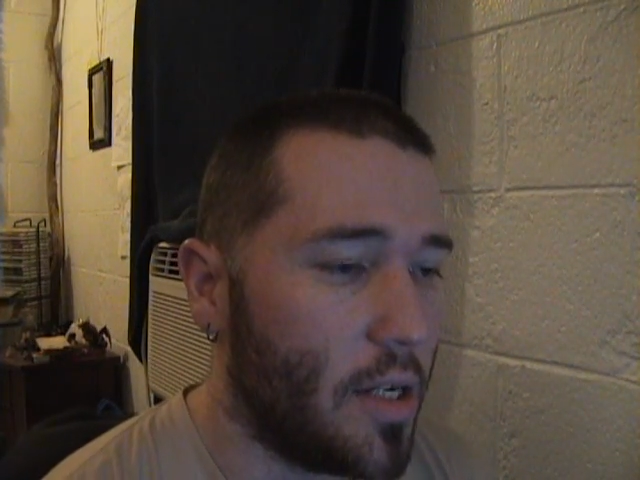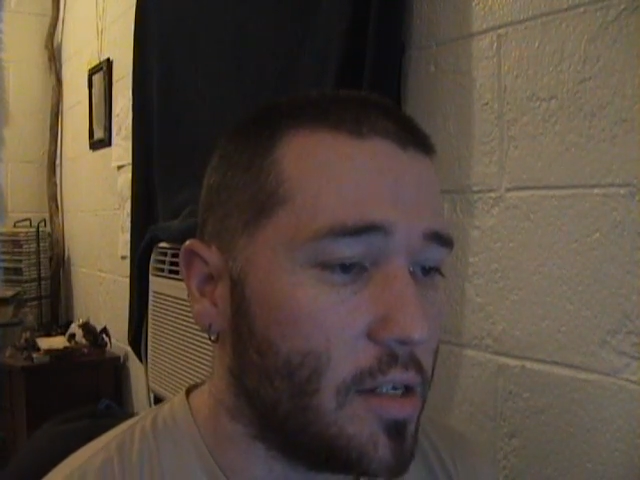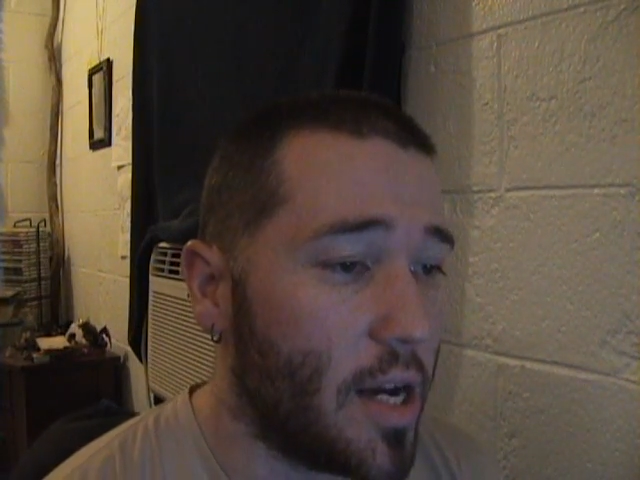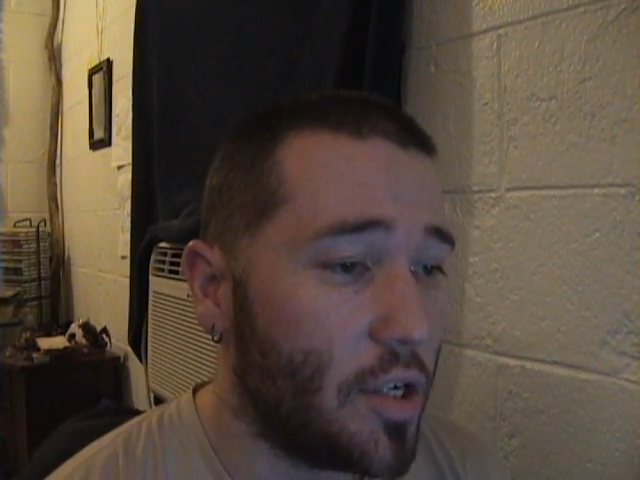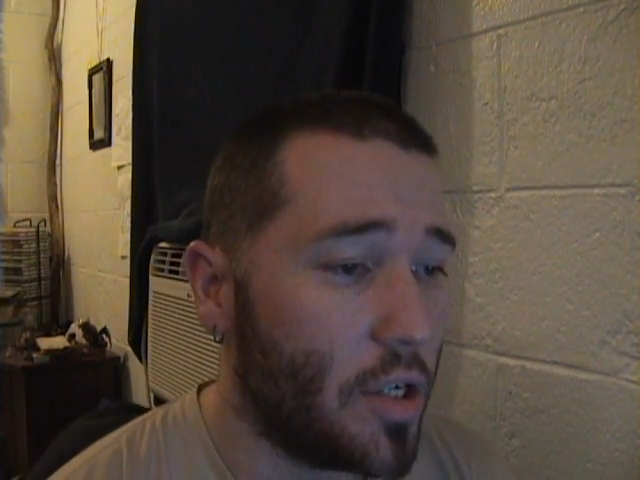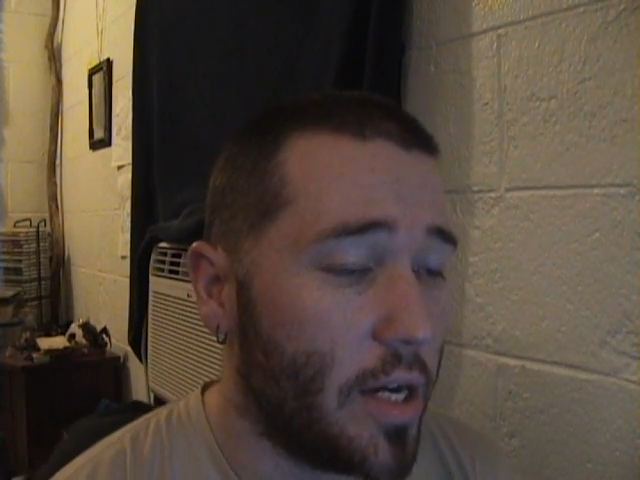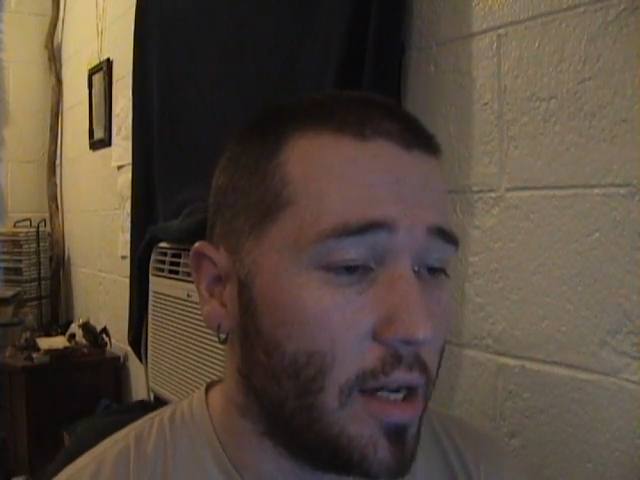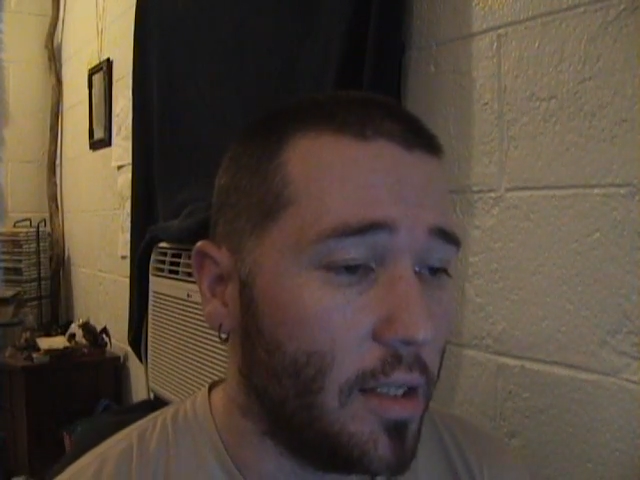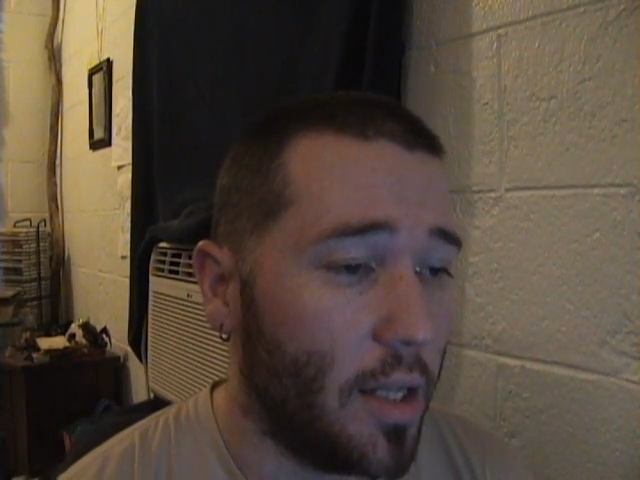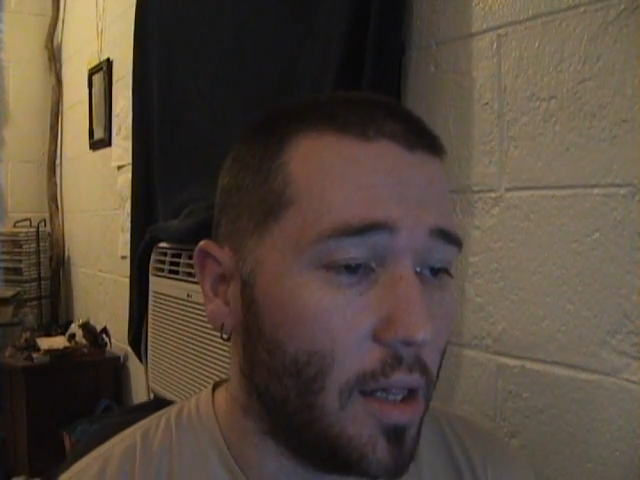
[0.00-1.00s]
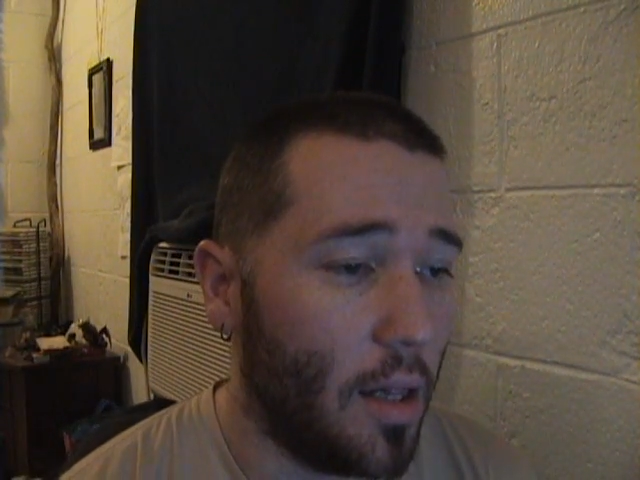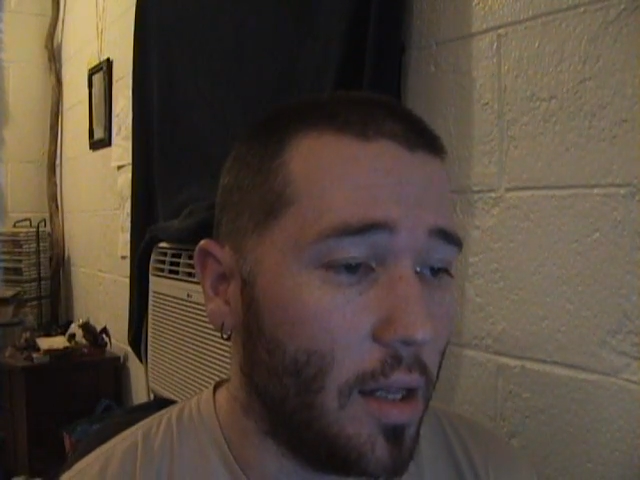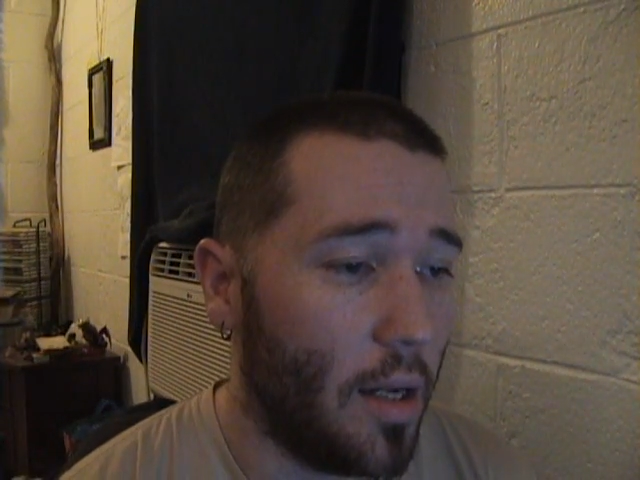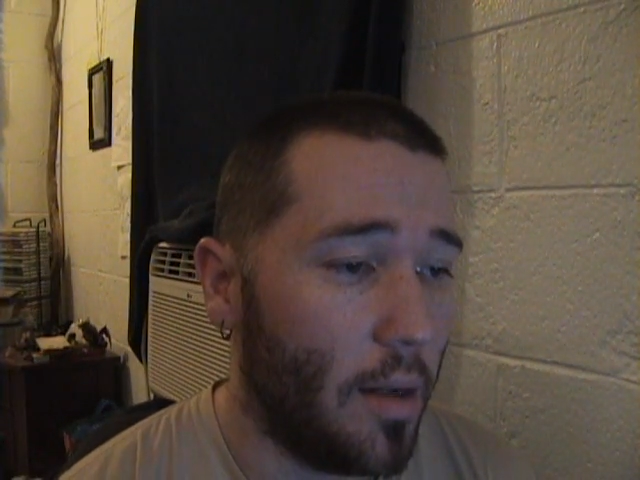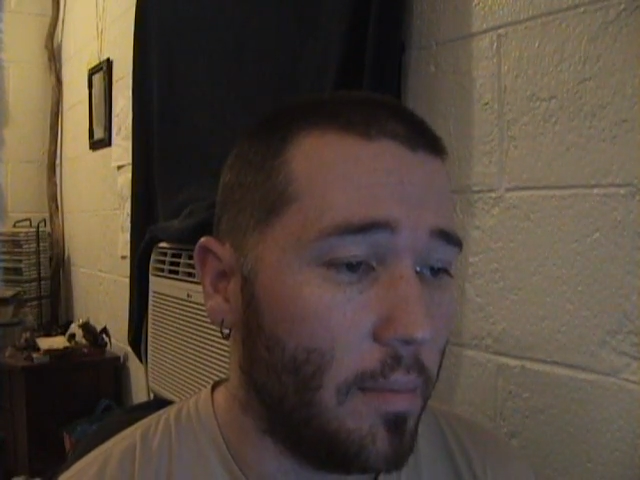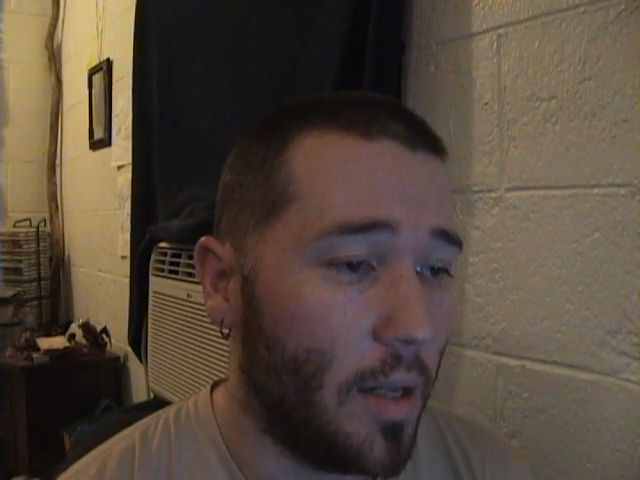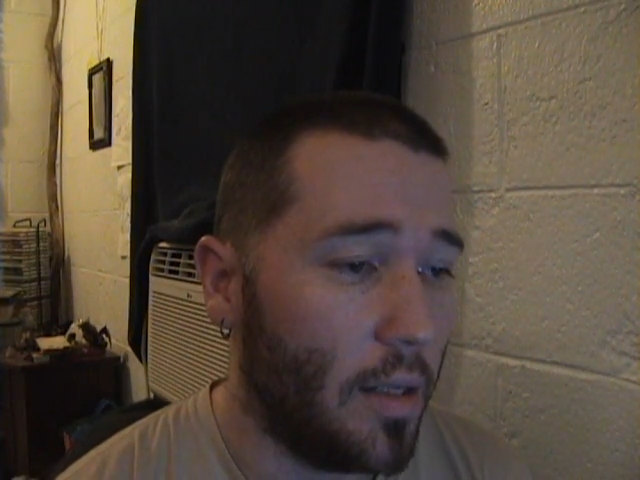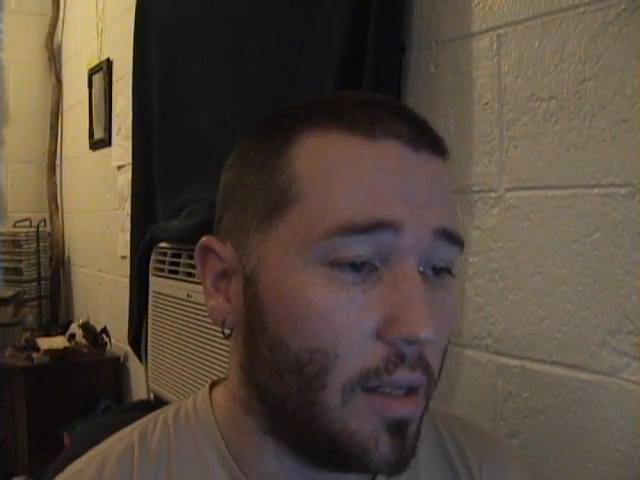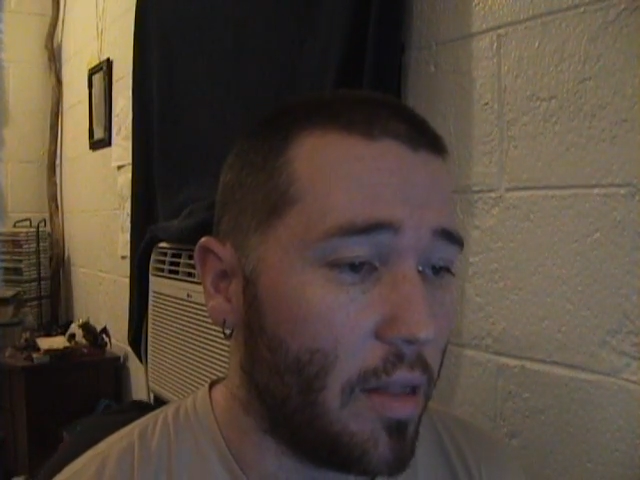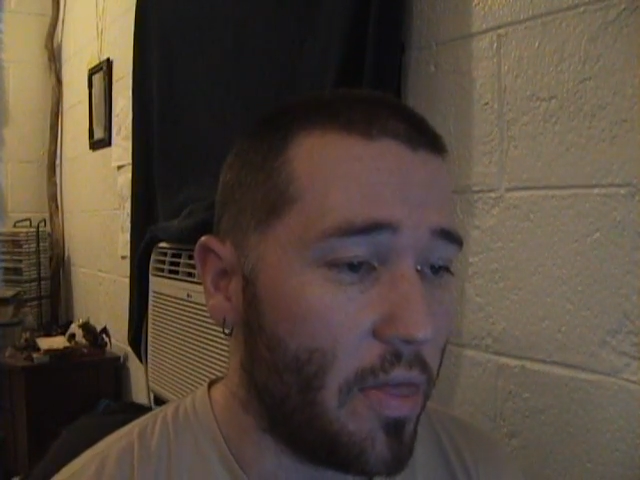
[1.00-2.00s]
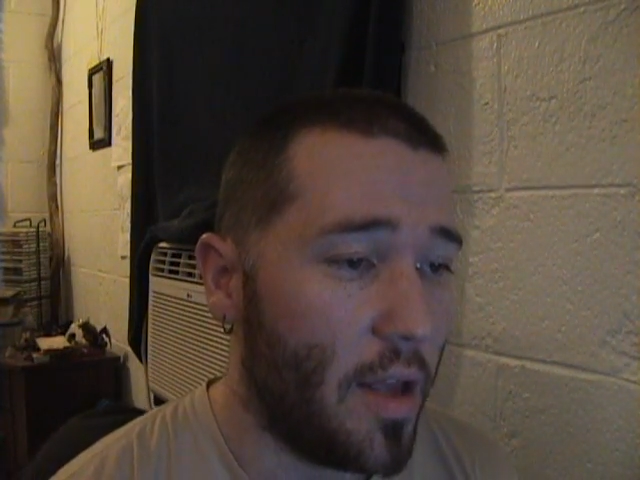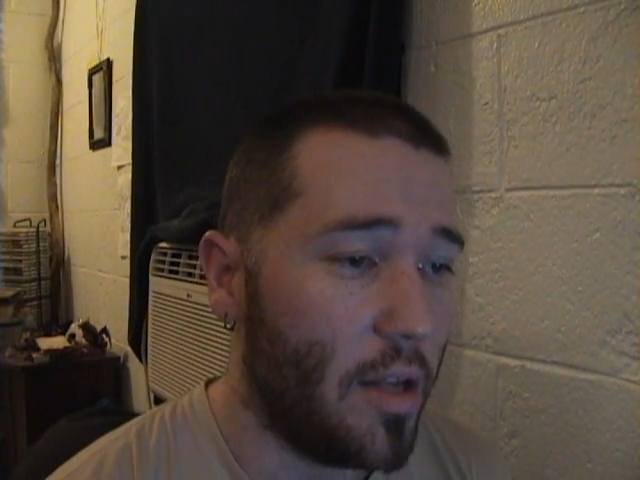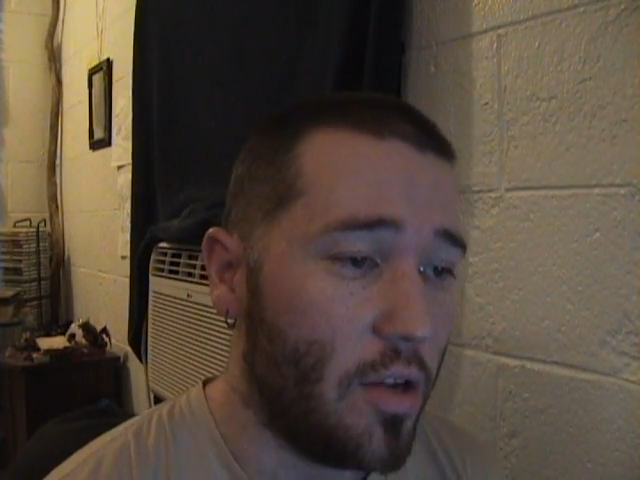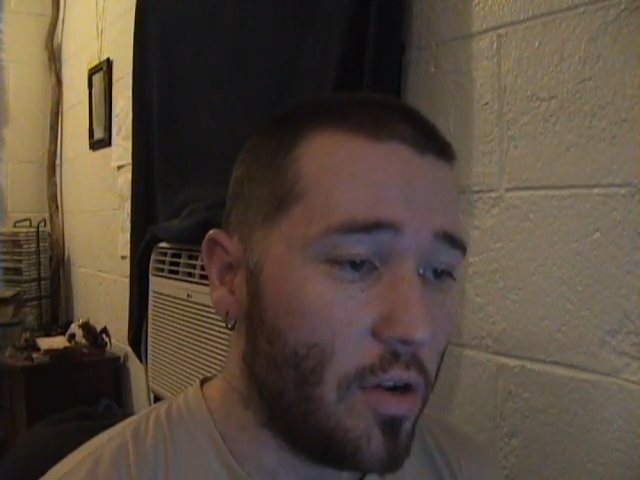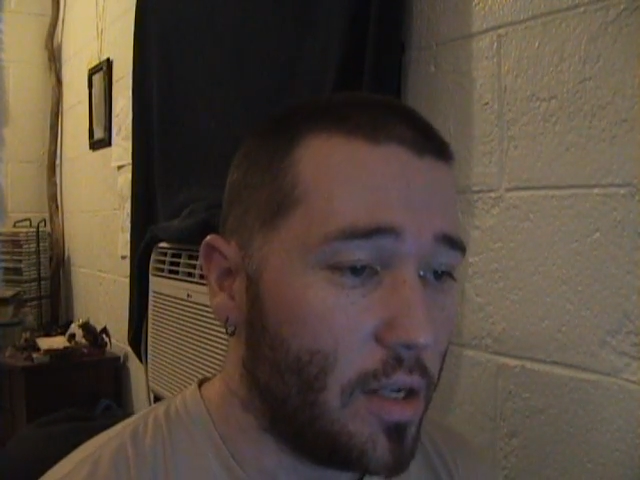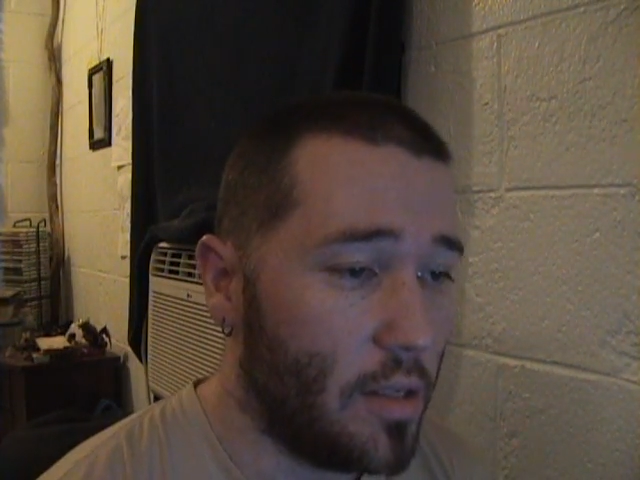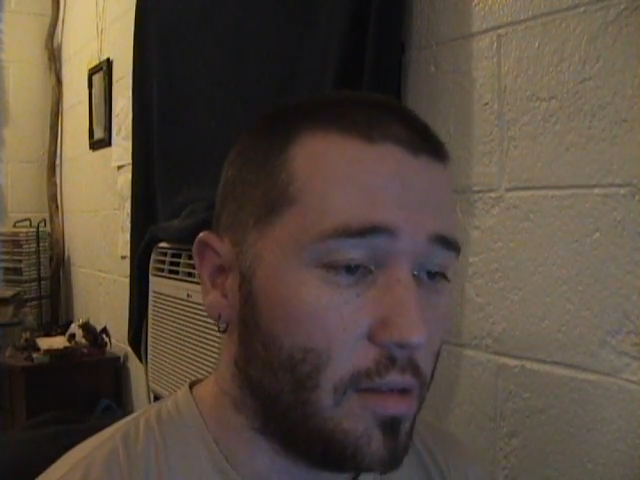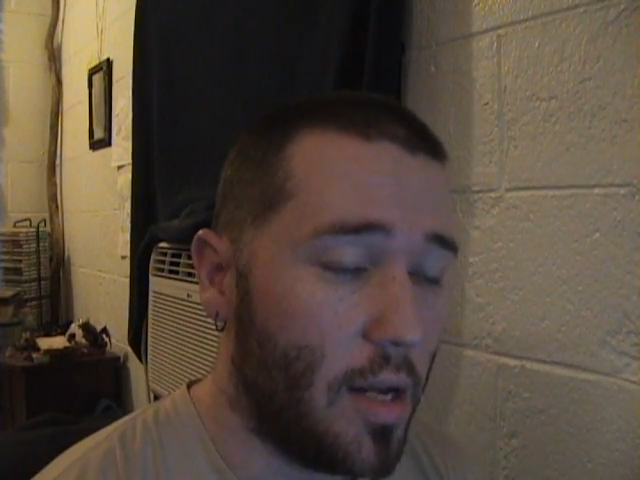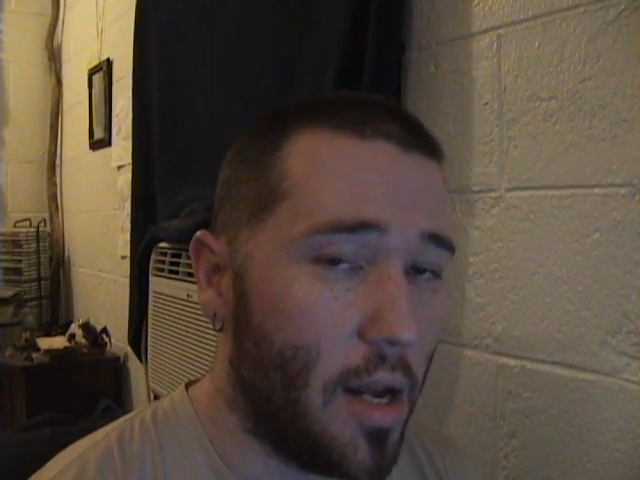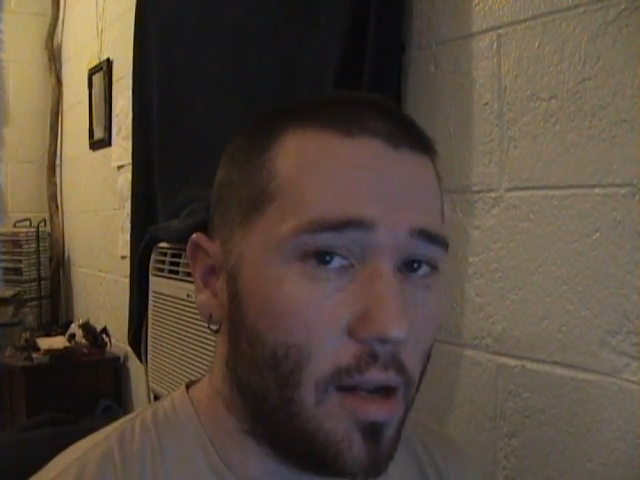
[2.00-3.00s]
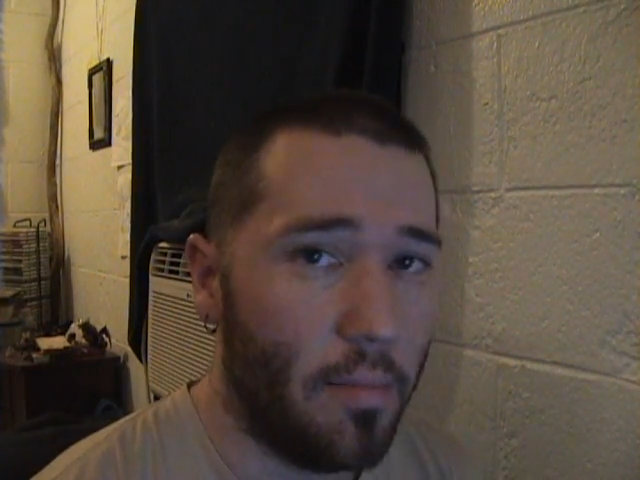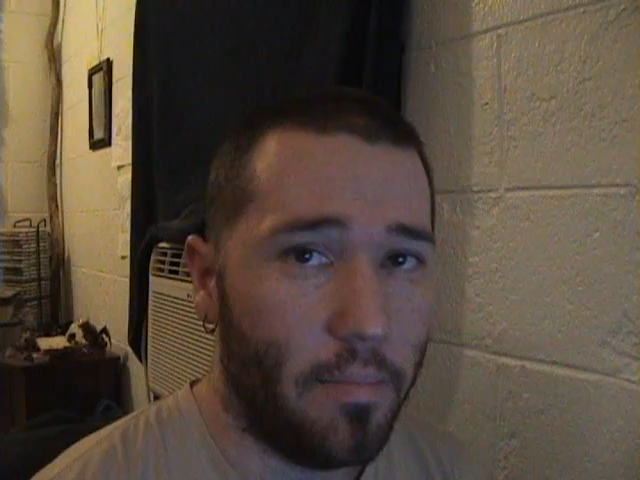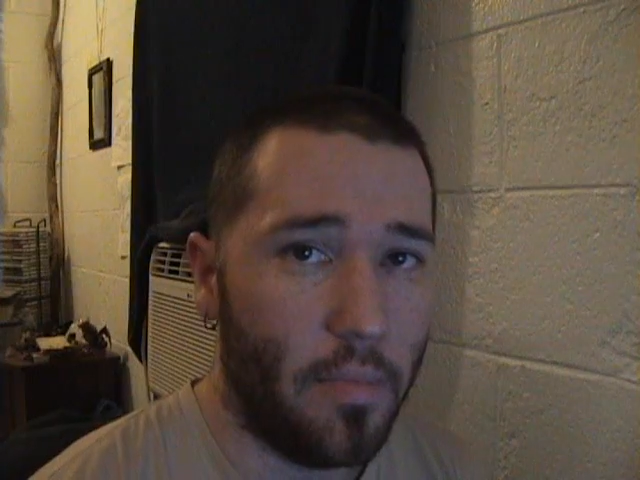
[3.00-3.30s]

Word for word: There's actually a little uh, a little thing that you can uh,